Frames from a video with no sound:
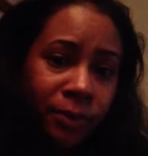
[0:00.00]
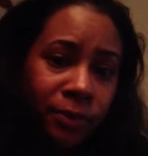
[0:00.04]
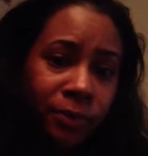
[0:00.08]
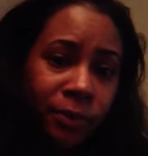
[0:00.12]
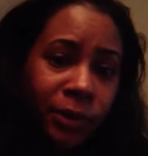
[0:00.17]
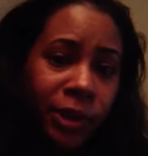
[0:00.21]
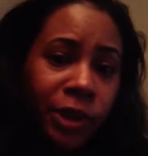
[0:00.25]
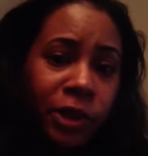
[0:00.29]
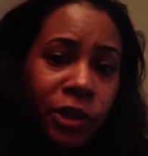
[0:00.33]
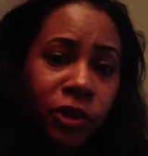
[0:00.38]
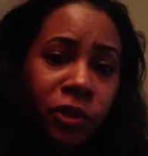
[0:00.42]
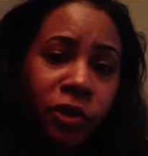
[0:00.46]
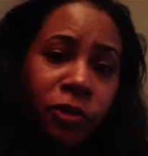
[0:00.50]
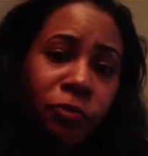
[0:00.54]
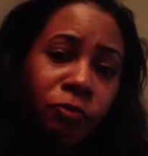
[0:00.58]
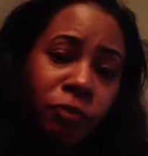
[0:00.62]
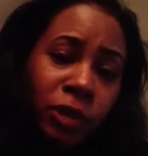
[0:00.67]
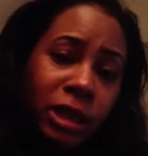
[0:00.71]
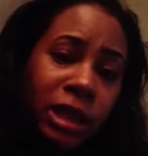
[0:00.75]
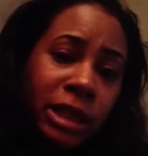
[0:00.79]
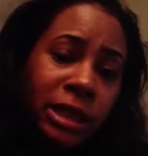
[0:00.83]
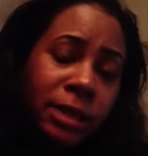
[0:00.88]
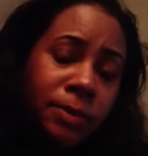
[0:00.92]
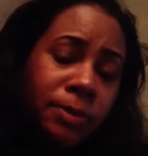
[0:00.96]
then you're
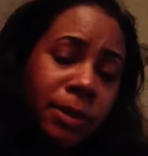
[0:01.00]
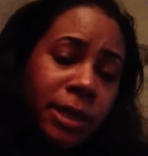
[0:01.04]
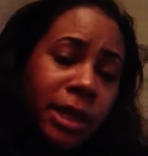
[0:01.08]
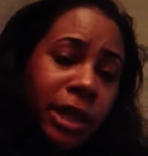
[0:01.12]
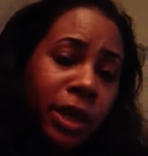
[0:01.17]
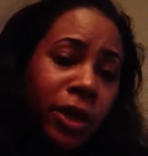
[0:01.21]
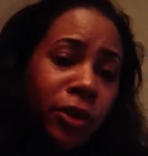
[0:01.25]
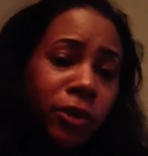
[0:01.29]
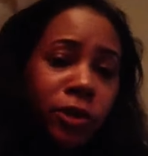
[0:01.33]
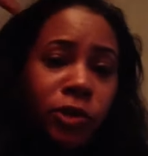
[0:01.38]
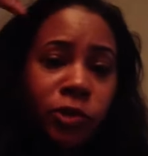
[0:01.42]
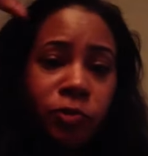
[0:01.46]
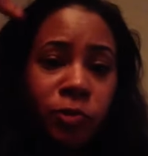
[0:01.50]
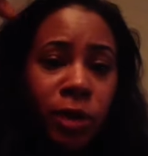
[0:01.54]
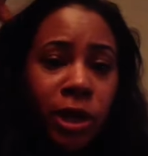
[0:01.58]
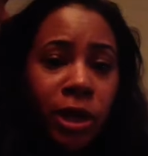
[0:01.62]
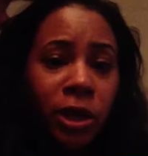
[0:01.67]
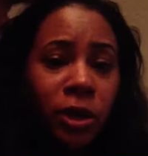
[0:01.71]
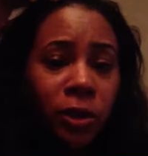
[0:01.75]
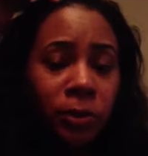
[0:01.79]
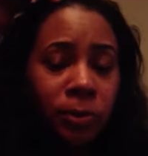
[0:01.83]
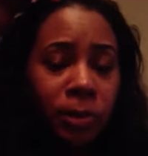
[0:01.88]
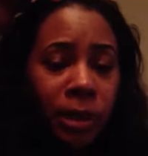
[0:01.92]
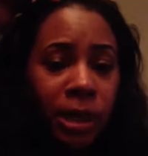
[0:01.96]
really depending on those
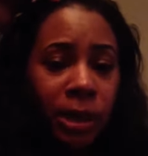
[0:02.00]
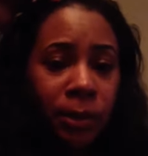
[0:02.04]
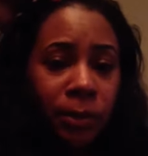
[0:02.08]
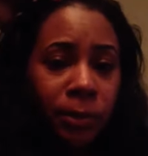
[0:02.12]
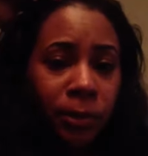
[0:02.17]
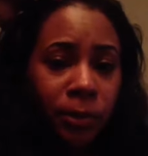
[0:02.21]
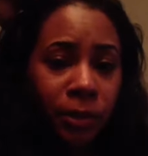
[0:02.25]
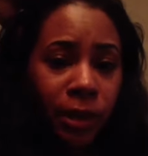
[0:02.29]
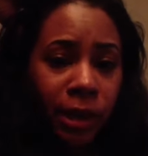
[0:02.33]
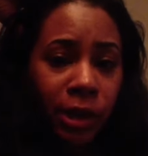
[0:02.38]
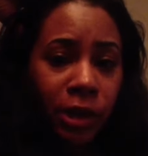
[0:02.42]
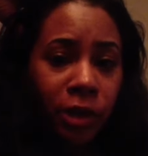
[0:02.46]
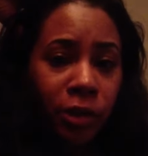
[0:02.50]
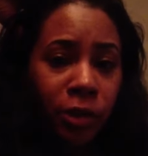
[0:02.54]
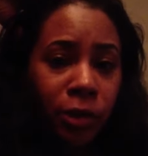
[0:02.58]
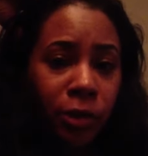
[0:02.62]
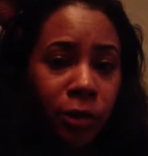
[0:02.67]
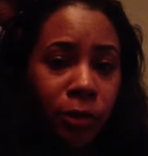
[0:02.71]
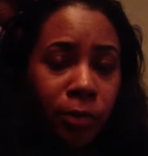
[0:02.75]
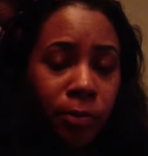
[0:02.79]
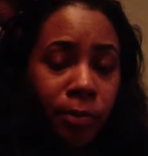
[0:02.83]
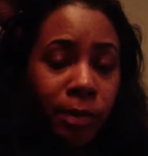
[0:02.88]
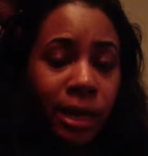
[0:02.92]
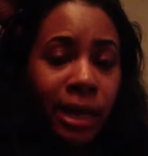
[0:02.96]
regular people that
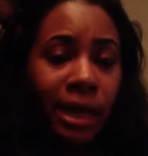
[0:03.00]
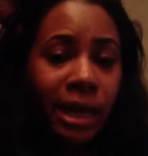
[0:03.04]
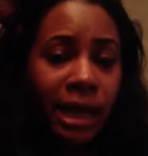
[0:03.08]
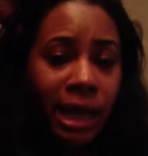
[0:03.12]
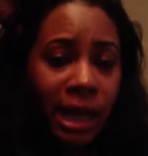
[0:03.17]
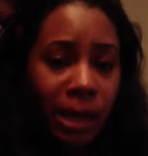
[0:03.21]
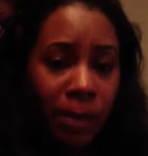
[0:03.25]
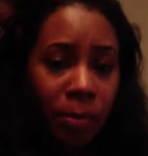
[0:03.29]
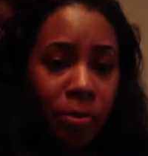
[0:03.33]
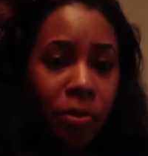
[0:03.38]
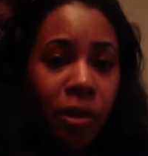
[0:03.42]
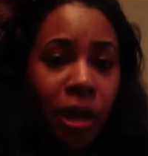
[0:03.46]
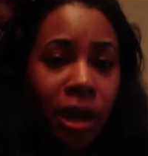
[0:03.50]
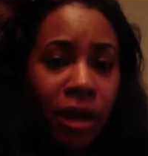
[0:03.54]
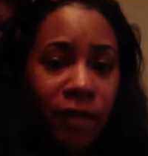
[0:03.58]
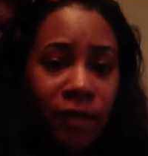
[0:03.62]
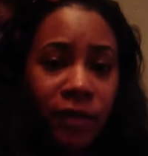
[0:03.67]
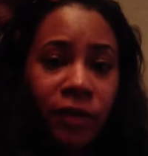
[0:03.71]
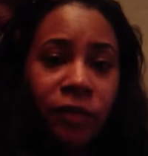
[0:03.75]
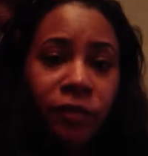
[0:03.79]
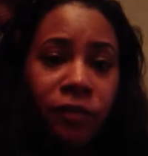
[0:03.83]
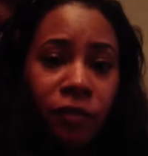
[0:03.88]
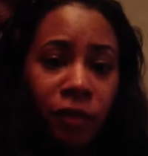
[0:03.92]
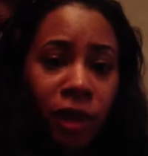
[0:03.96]
you're making it
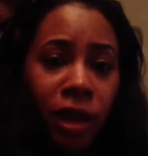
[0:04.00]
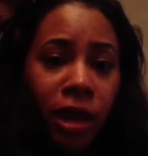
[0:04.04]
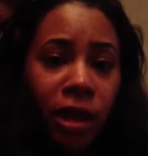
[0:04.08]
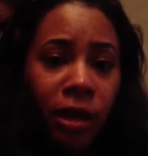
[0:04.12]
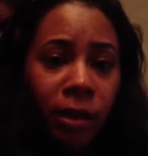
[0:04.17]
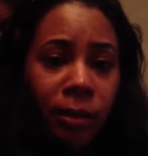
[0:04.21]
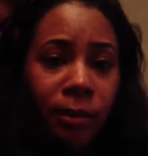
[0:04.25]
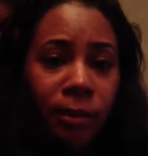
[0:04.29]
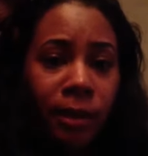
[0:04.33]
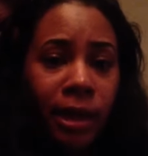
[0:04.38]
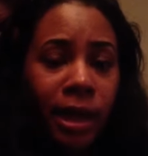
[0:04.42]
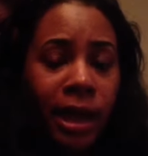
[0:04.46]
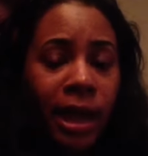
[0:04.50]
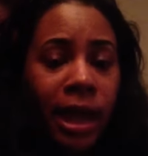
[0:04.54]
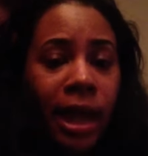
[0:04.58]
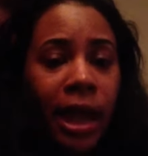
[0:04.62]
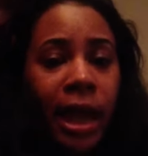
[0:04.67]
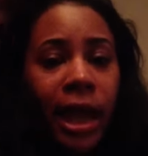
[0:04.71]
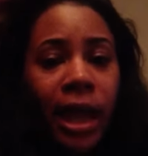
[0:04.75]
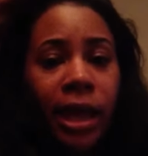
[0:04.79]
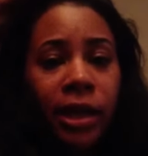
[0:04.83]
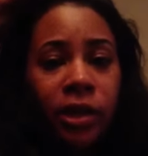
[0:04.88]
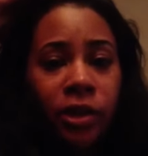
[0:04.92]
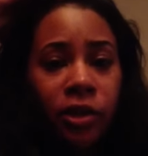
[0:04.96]
private from
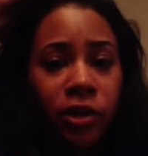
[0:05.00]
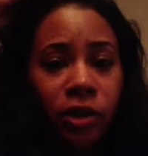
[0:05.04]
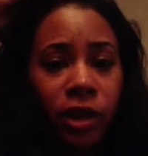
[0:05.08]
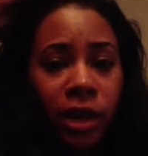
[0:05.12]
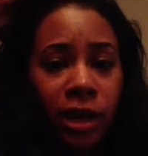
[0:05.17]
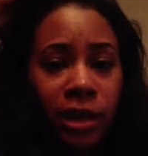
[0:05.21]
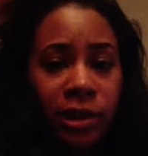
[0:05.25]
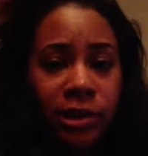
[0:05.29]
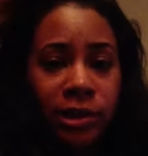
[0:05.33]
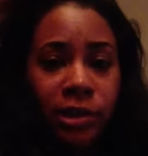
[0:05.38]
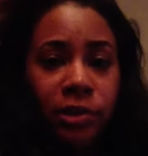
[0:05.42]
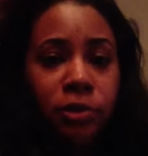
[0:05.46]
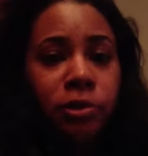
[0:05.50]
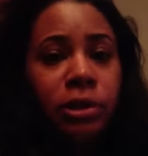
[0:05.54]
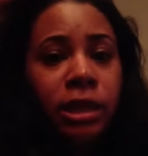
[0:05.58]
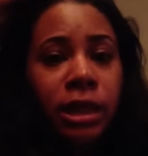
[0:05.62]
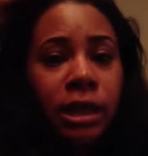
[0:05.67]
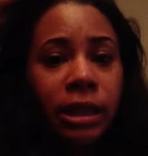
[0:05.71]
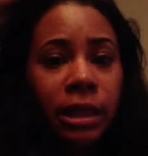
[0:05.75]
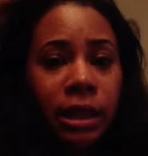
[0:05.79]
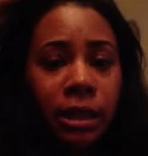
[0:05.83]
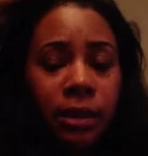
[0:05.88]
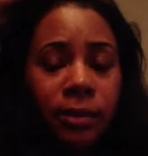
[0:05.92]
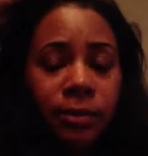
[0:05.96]
and you're
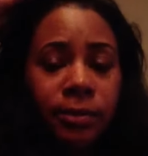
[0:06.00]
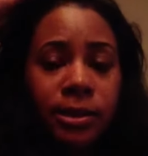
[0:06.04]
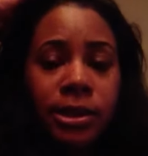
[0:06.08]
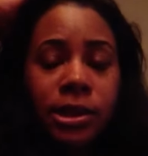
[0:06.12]
excluding them.